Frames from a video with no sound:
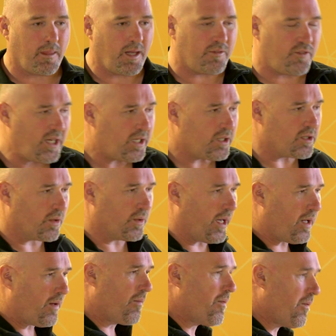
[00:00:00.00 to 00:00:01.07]
if he can do
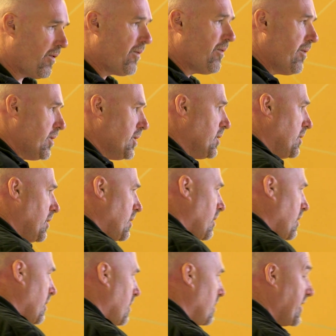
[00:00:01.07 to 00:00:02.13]
it,
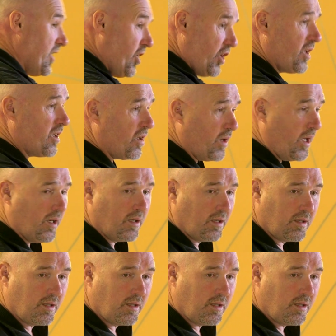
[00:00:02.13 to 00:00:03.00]
then I can do it.